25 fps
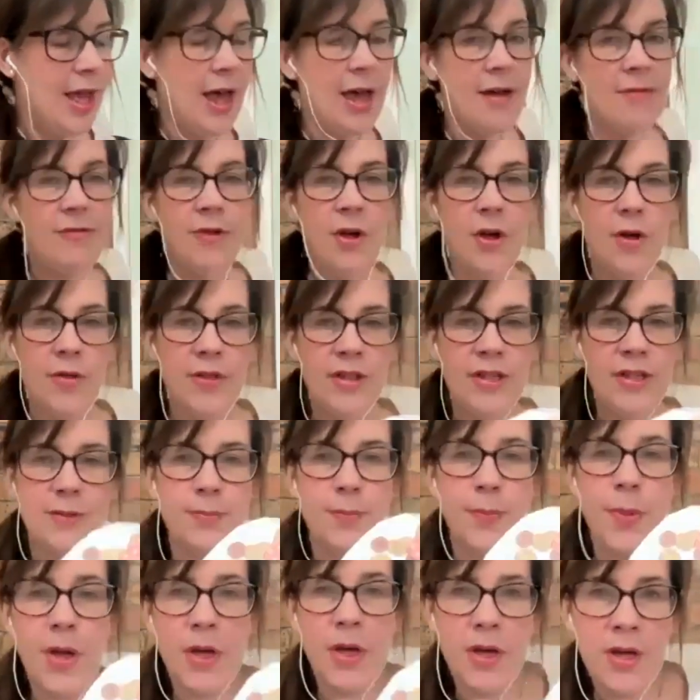I've got
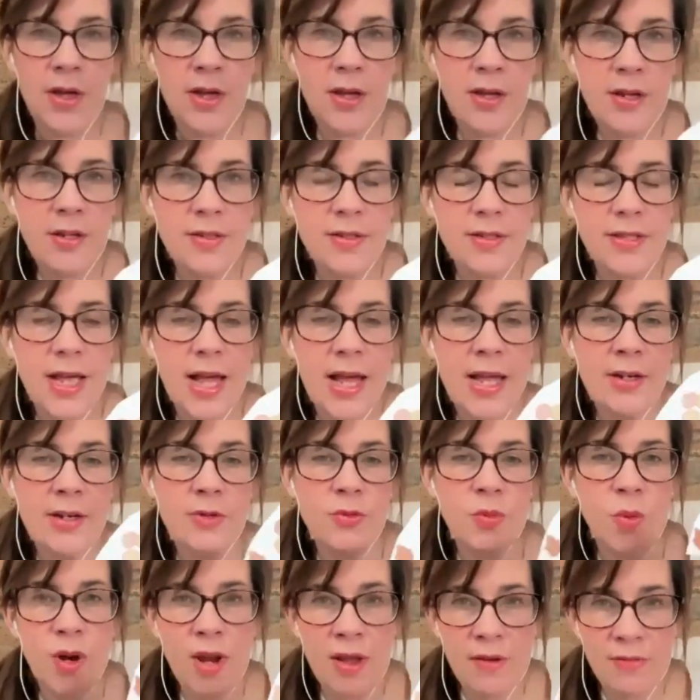this purse,
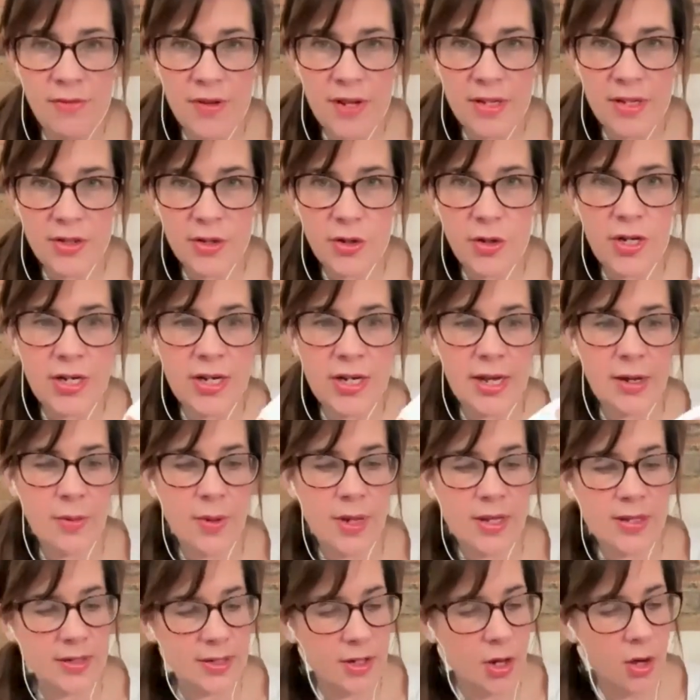and when I first cut it
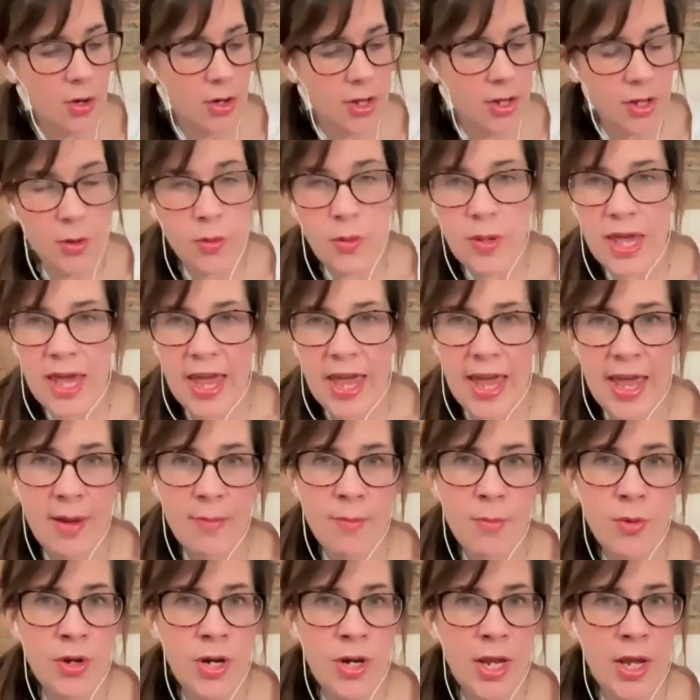out, it's got
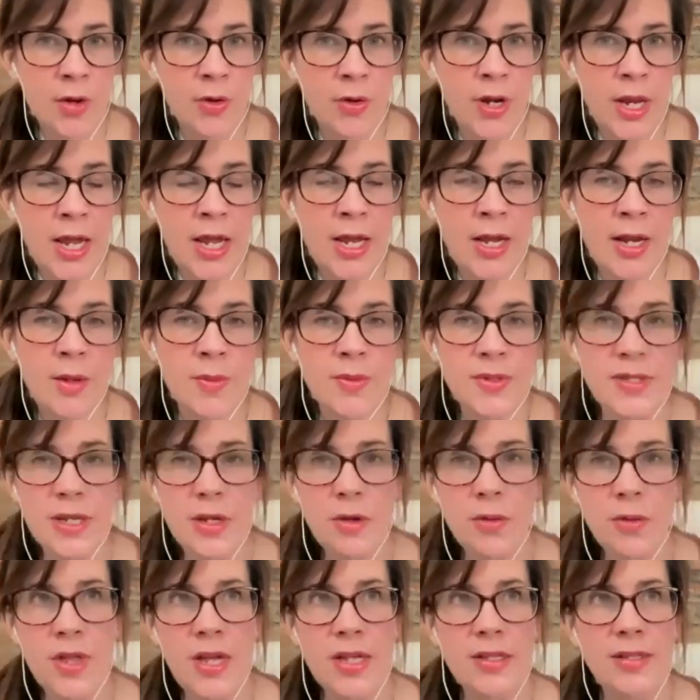UK money on it, and I was
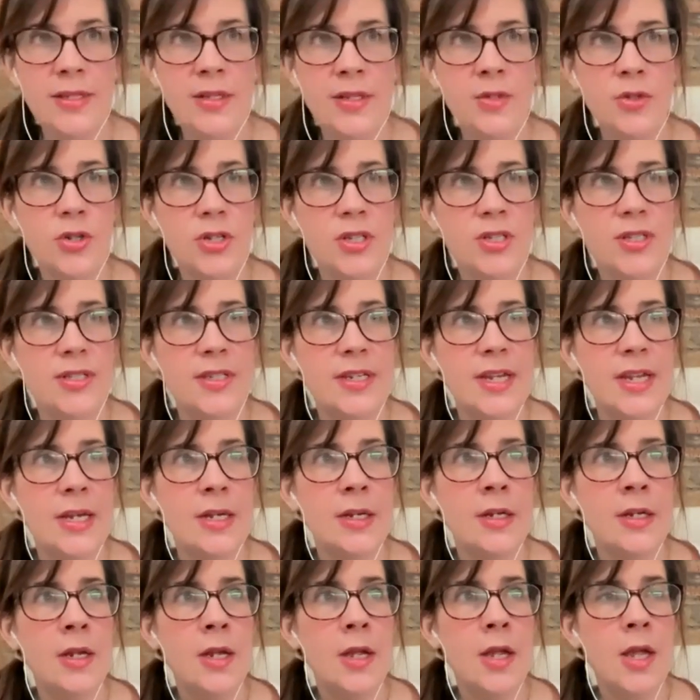like, oh, that's
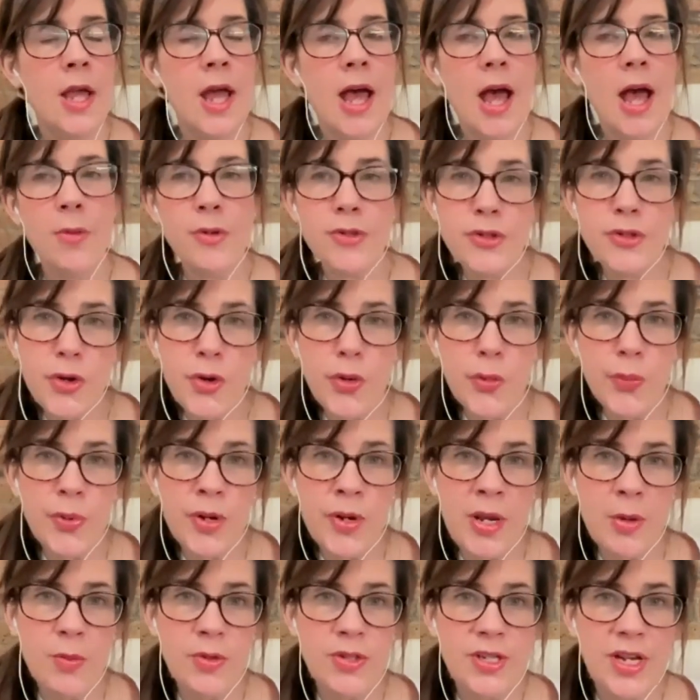interesting. I was
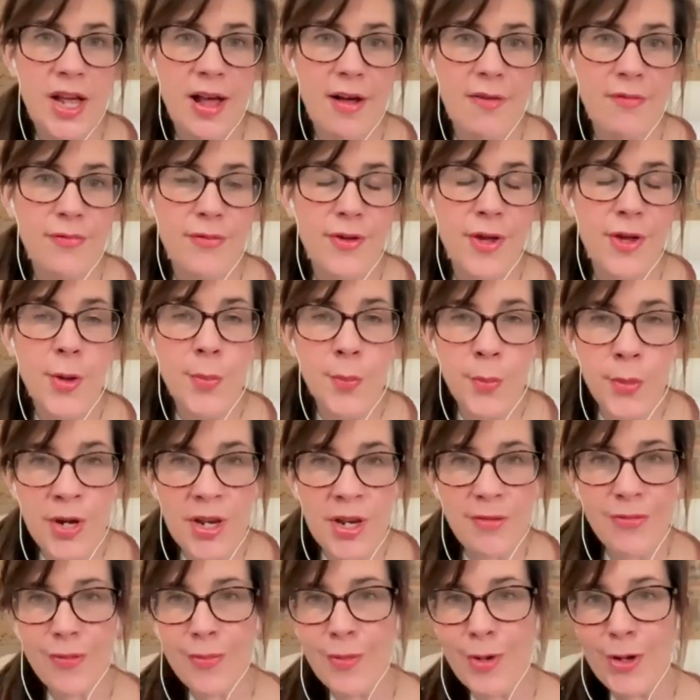hoping it would have
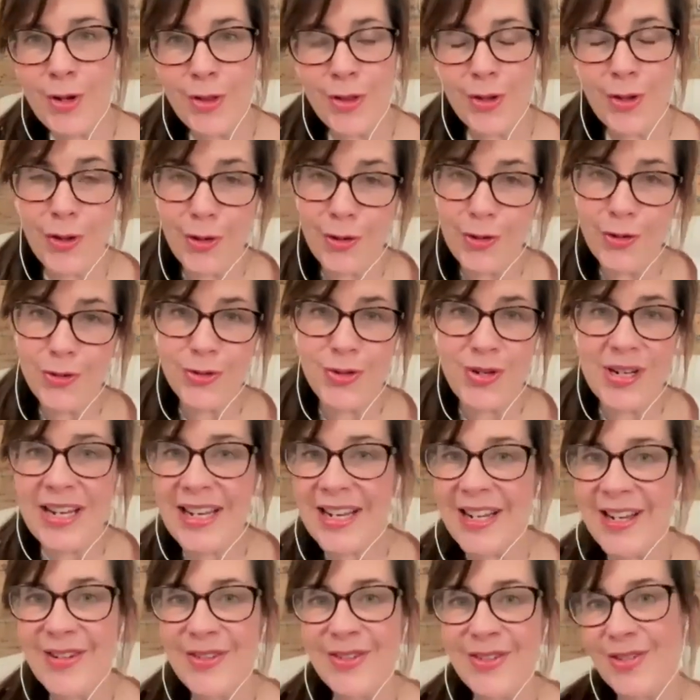money from another country,
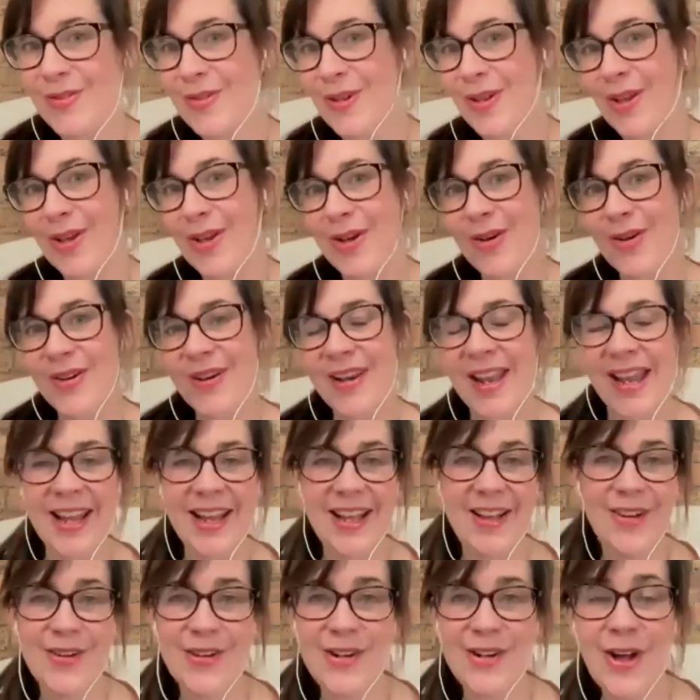you know, so we could go and
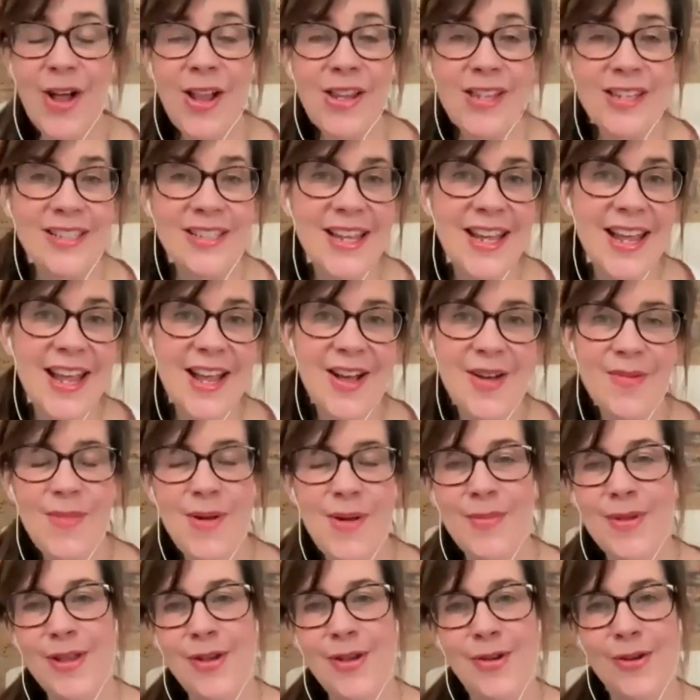like go on holiday or
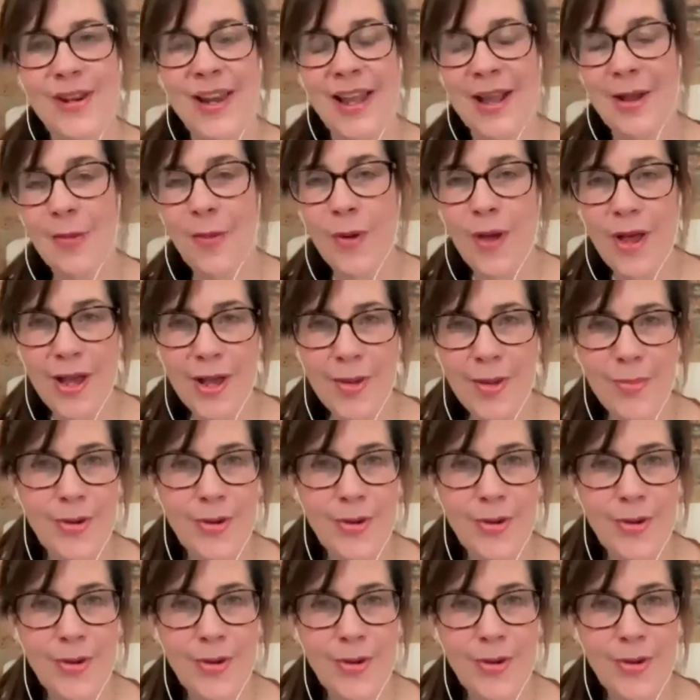maybe go and like work